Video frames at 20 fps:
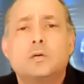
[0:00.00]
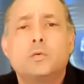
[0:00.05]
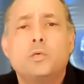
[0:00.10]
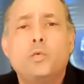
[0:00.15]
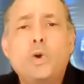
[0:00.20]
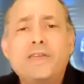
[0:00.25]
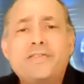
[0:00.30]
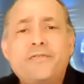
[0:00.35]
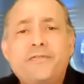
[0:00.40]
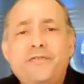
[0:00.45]

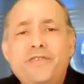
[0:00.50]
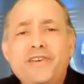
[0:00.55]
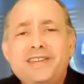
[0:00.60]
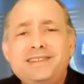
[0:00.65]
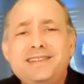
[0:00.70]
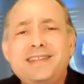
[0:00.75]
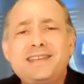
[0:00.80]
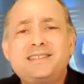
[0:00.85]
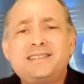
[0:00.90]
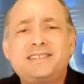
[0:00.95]
With
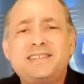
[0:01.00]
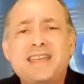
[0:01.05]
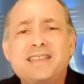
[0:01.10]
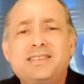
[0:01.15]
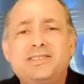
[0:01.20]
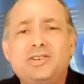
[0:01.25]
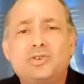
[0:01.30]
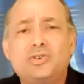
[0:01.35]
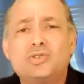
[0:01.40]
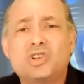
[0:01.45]
fitness
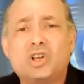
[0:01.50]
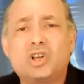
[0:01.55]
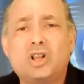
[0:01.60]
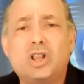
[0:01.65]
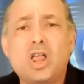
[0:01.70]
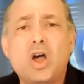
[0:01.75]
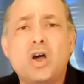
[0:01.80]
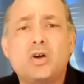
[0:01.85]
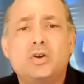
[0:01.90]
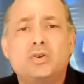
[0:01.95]
centers
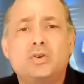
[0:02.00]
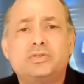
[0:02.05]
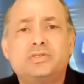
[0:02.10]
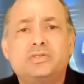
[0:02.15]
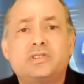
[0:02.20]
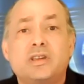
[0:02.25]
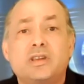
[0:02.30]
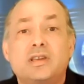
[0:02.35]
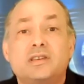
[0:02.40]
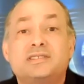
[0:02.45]

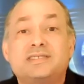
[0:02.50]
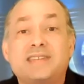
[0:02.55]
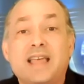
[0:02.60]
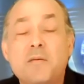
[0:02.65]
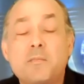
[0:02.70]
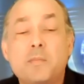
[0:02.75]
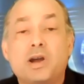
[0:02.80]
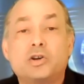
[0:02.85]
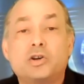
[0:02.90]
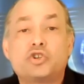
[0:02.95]
closed,
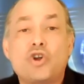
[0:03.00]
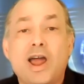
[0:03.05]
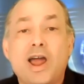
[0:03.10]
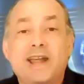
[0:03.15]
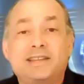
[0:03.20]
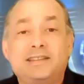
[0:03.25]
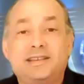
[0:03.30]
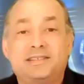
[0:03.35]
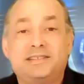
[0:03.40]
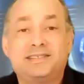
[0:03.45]
some are
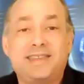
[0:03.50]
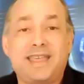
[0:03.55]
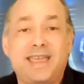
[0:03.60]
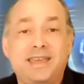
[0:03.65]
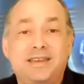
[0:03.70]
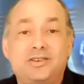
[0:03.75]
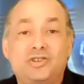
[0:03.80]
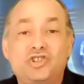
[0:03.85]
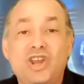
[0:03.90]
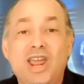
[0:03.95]
trying to
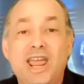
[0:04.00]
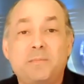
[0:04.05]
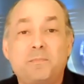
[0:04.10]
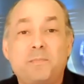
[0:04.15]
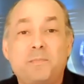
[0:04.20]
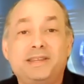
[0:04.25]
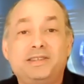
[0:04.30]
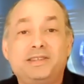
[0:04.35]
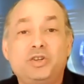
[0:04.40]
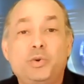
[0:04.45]
stay in
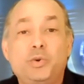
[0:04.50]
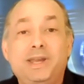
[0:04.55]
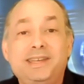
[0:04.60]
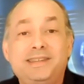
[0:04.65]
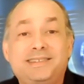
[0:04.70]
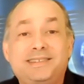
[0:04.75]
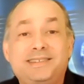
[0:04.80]
shape by doing